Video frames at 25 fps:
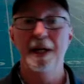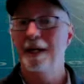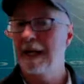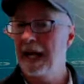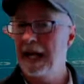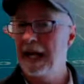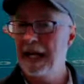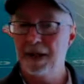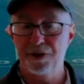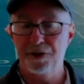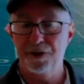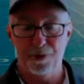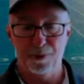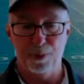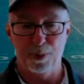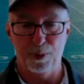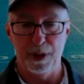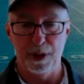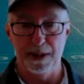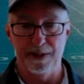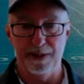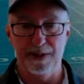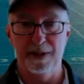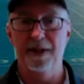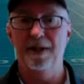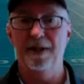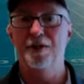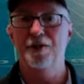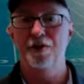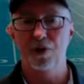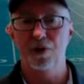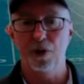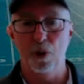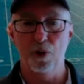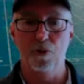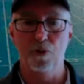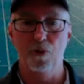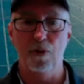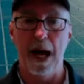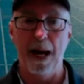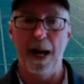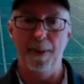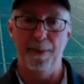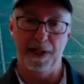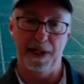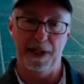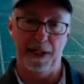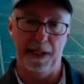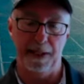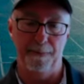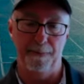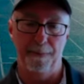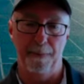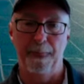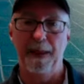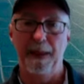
and sprint so rapidly.